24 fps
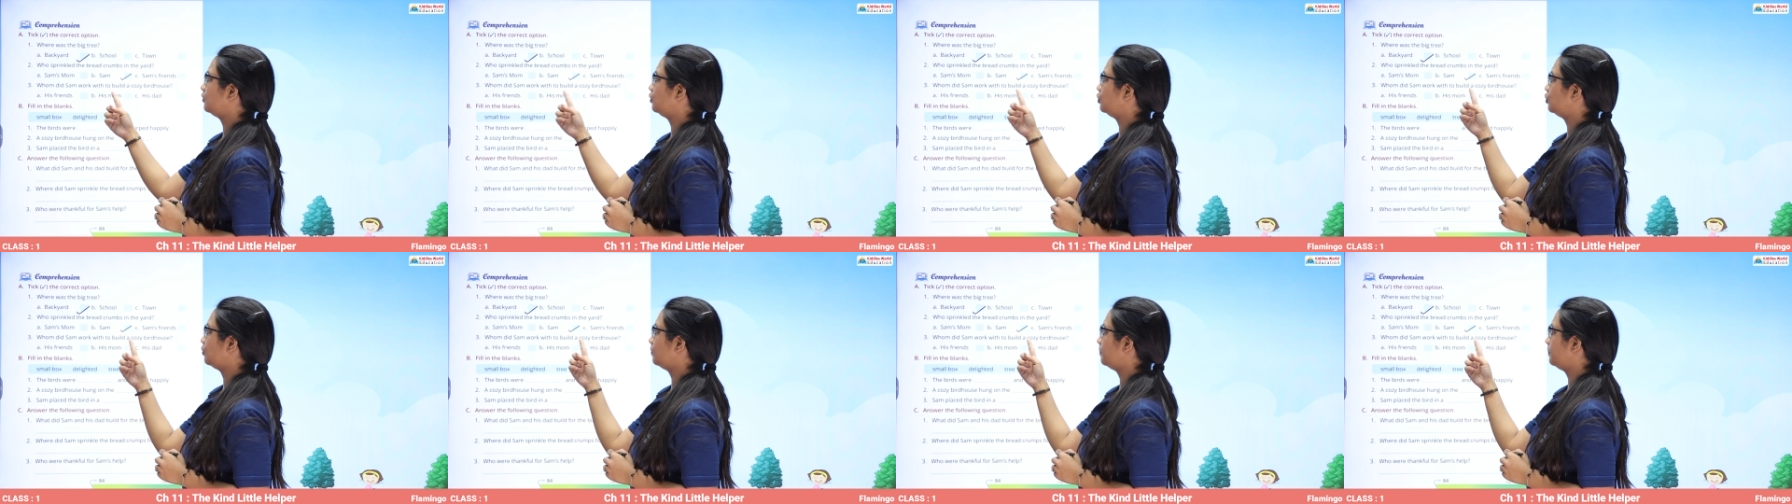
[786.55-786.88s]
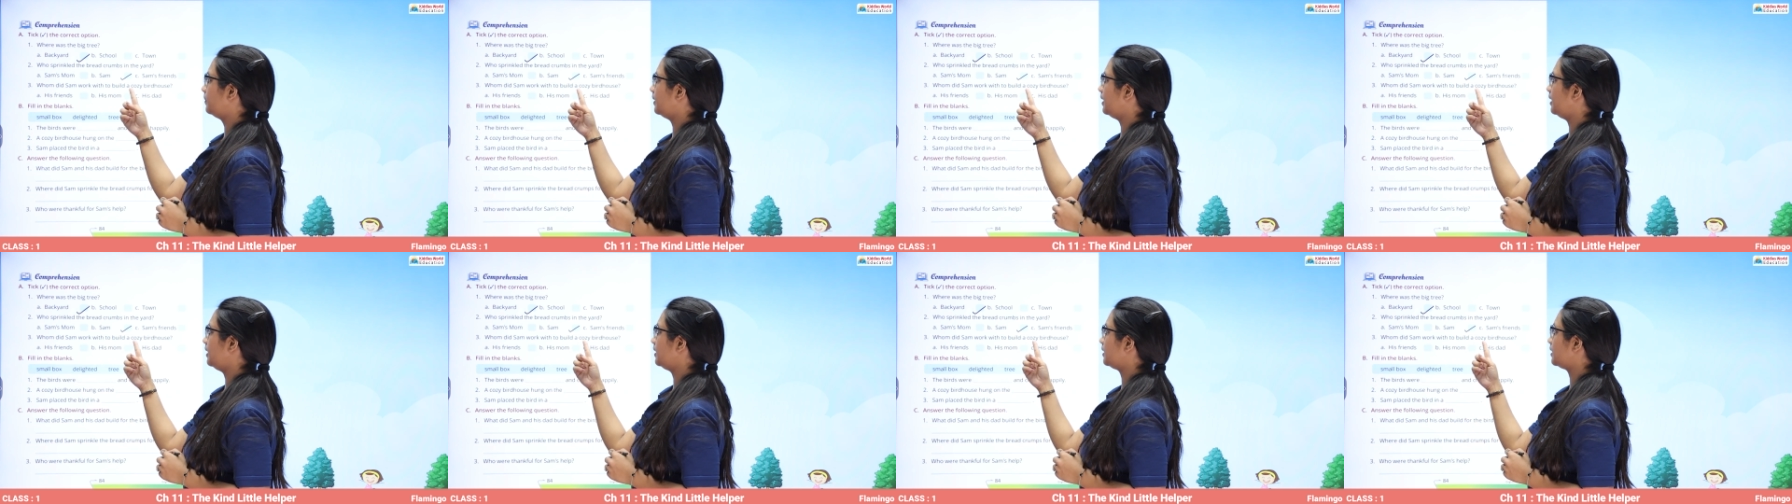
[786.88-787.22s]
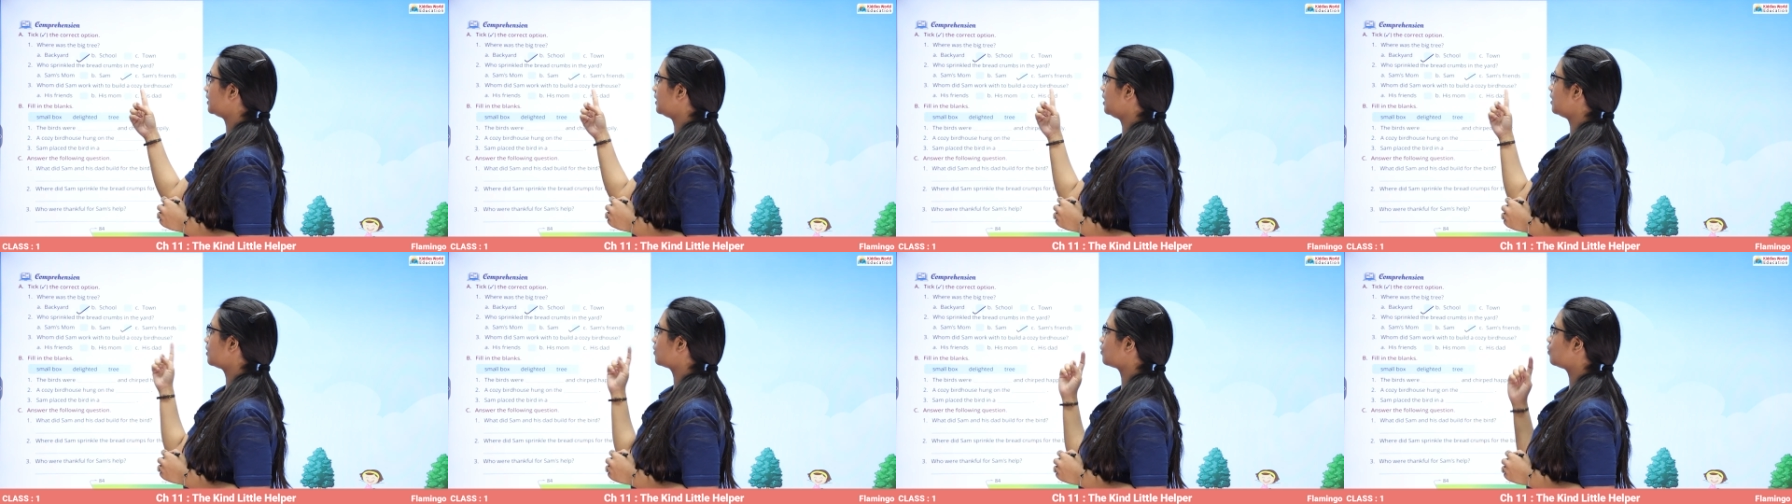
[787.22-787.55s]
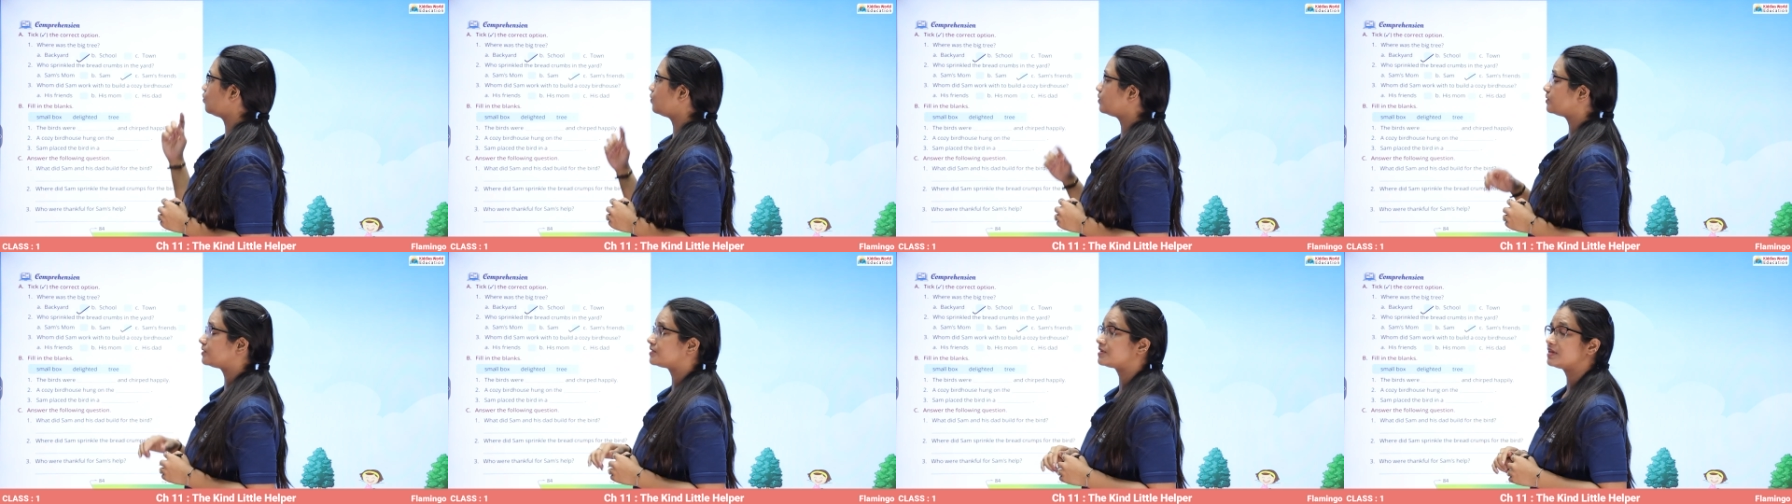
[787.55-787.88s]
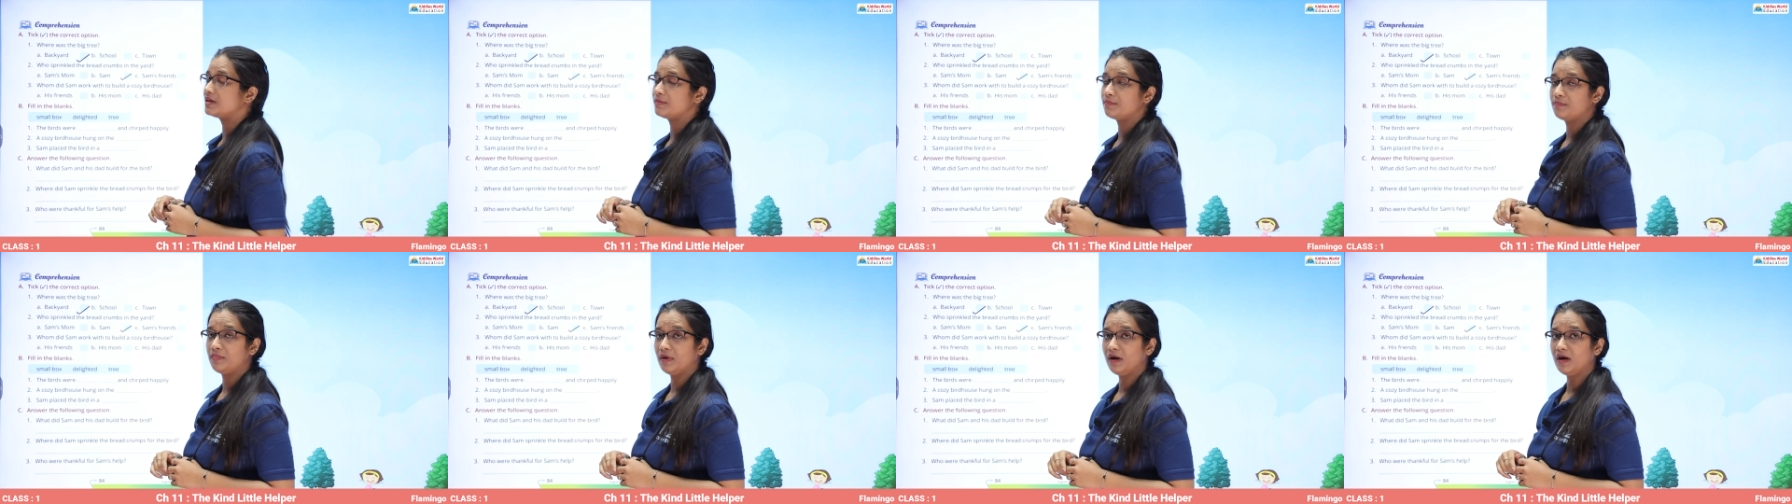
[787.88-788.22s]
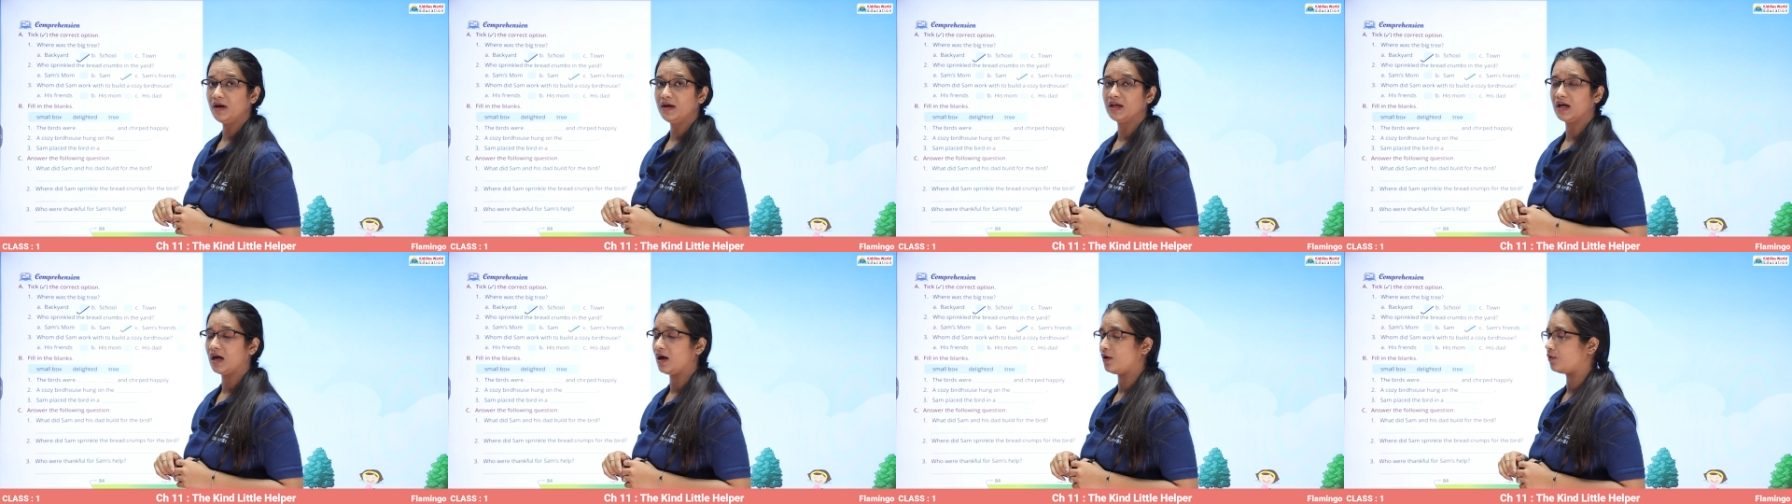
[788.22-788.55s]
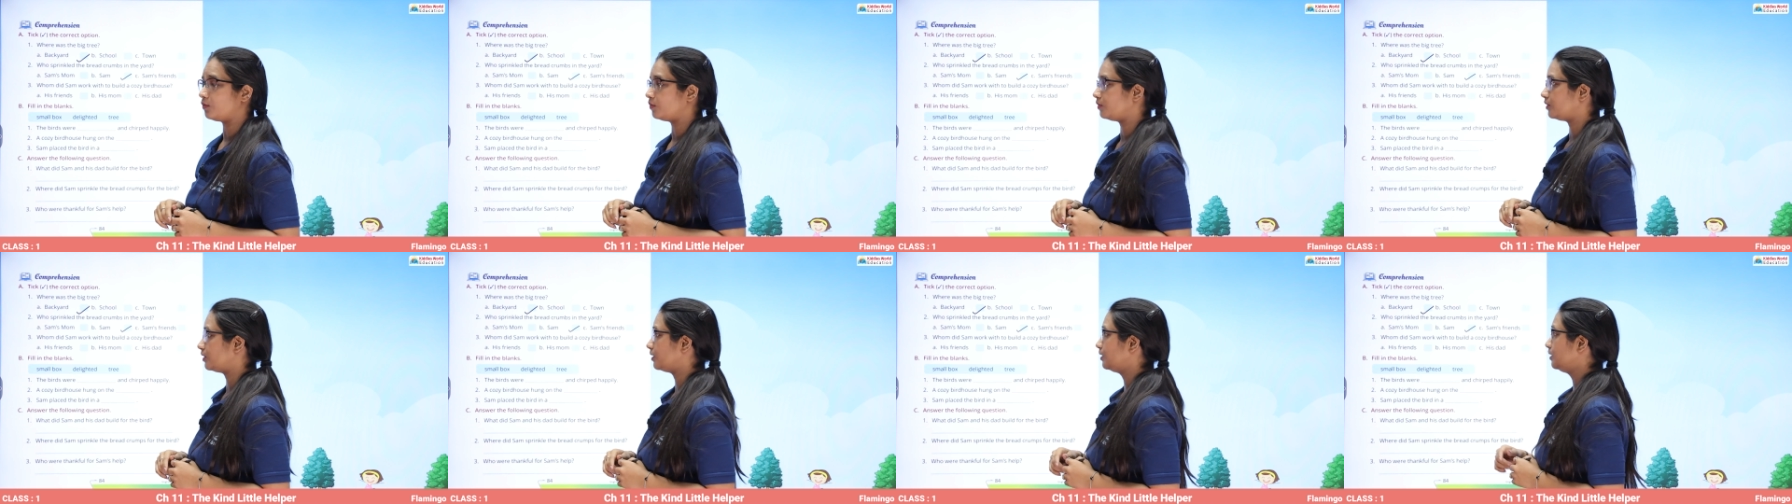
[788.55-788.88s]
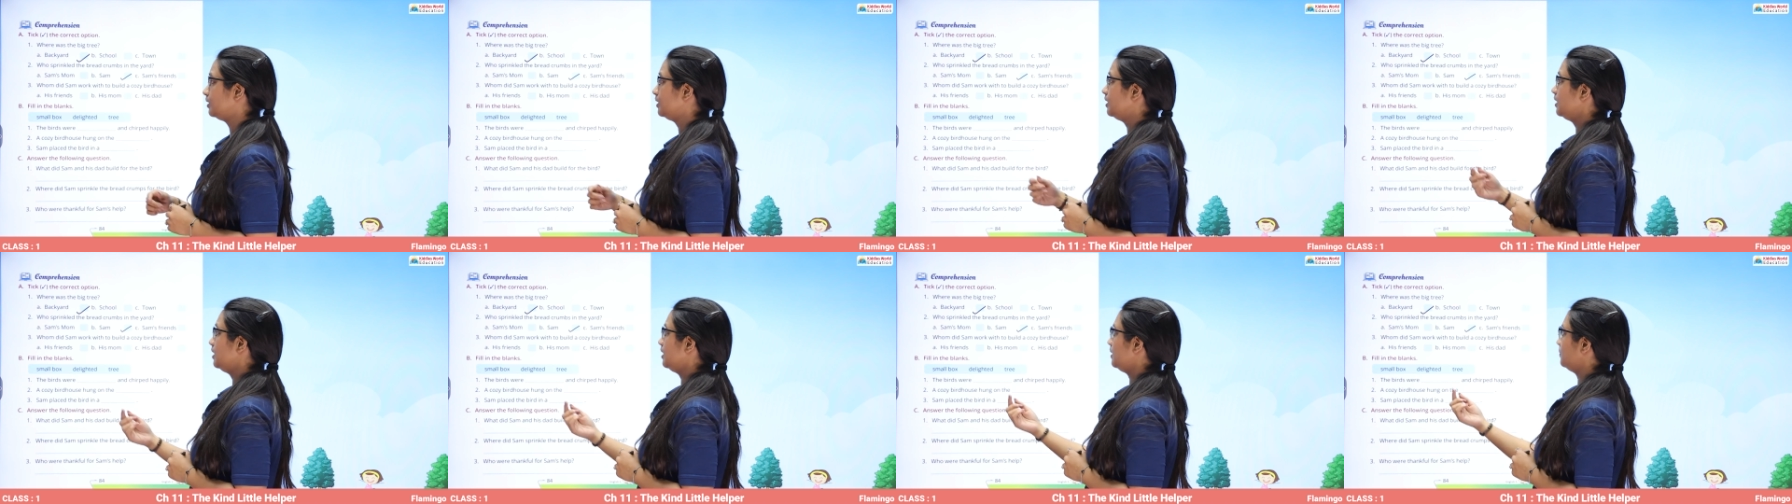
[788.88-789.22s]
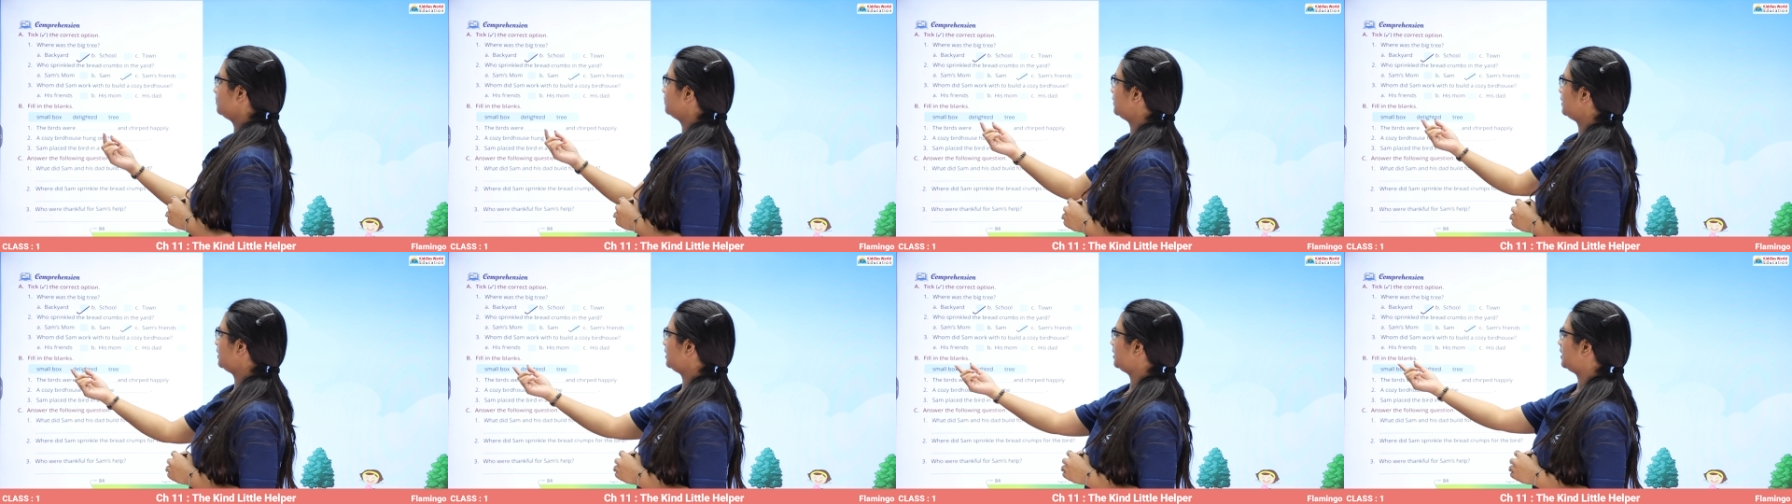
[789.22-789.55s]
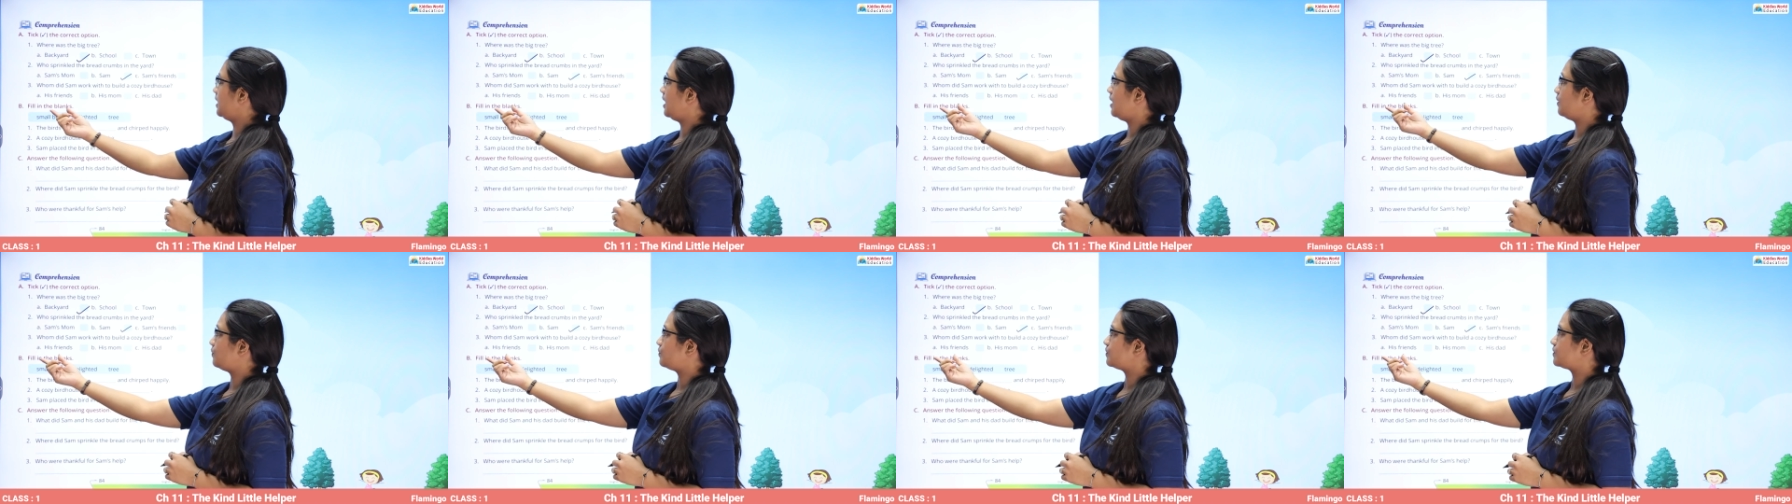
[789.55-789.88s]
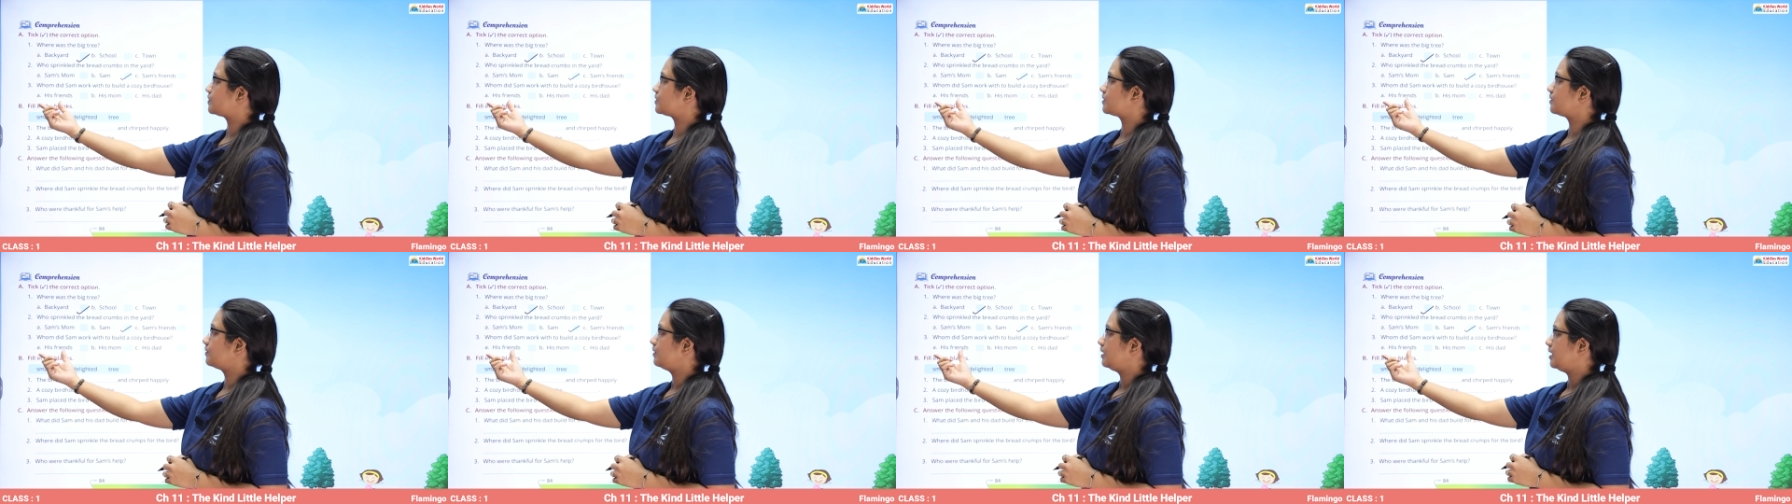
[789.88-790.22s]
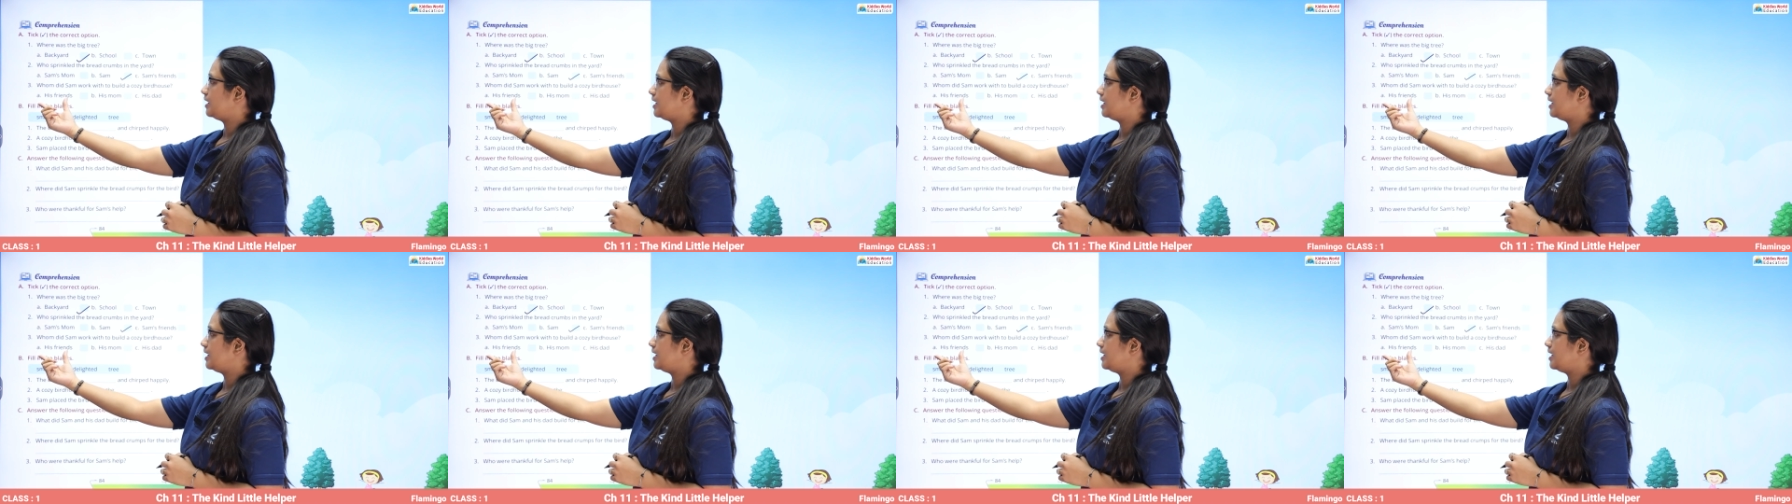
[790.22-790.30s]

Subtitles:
to build a cozy birdhouse?